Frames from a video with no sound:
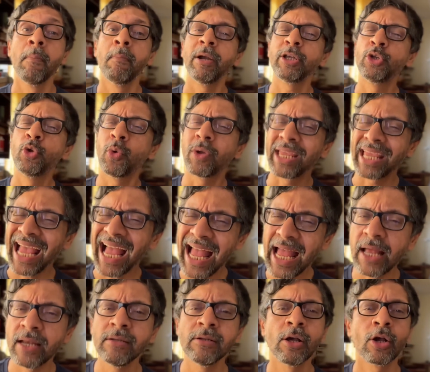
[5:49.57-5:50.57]
but you
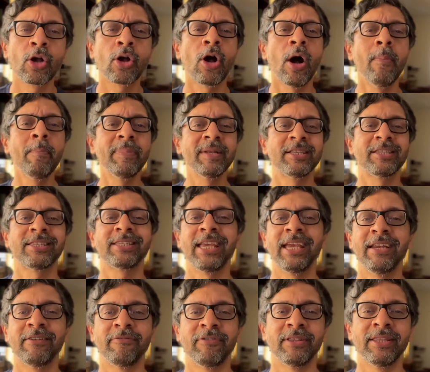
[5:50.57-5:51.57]
can
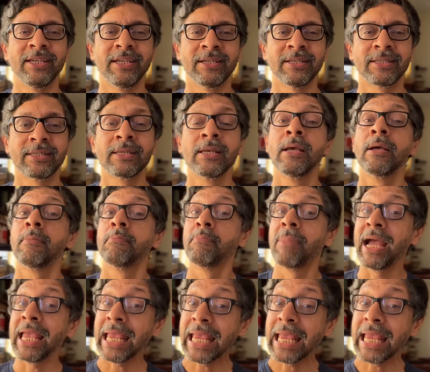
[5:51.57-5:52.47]
compensate for this by